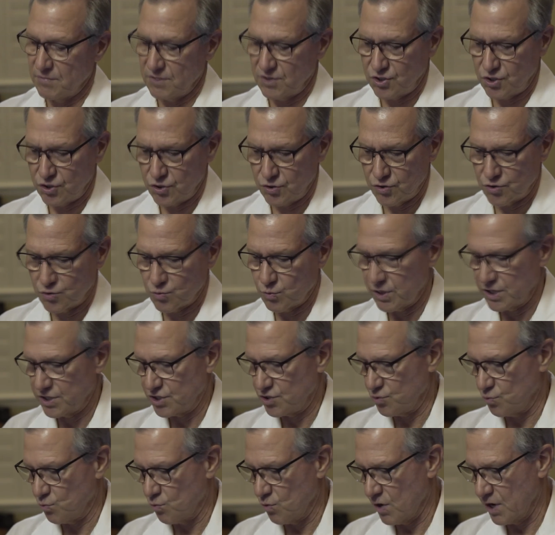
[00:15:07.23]
choose
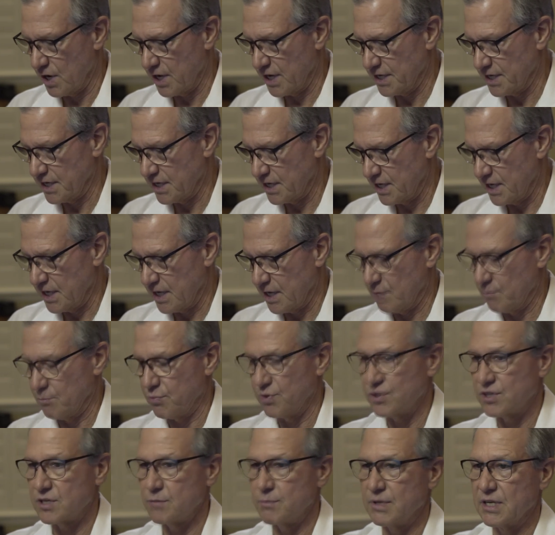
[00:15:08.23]
what you want, and
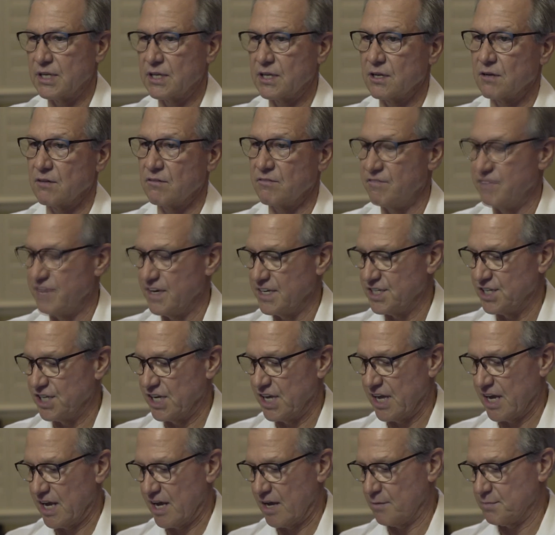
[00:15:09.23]
put them in little veggie
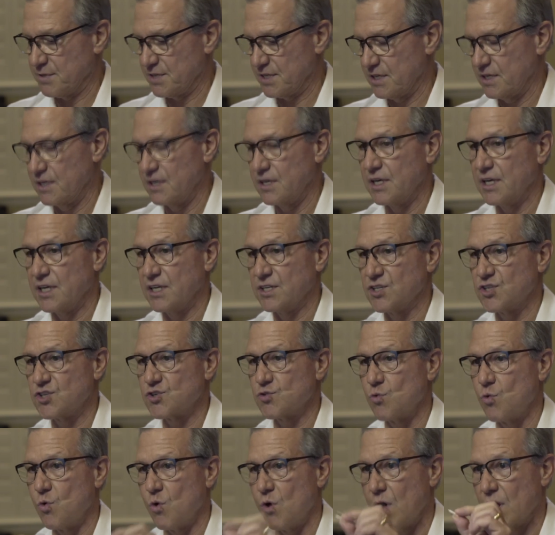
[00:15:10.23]
caps and
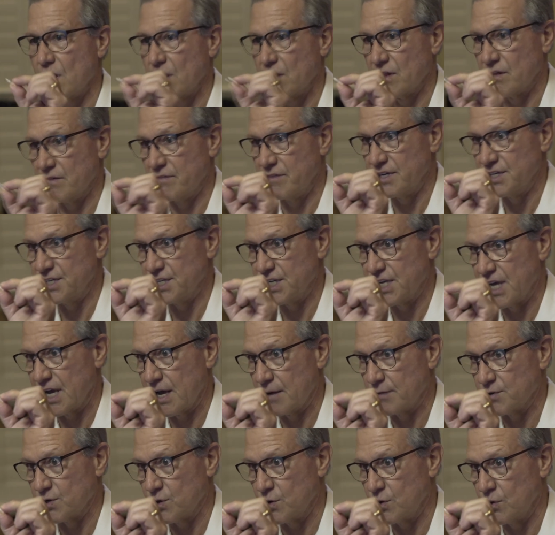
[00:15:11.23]
swallow the veggie
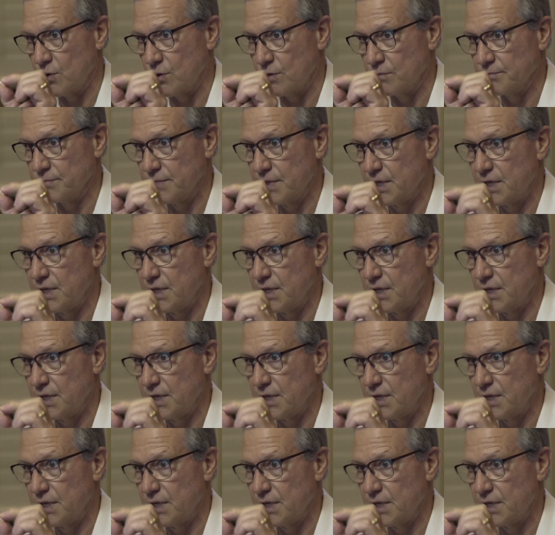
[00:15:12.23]
caps whole.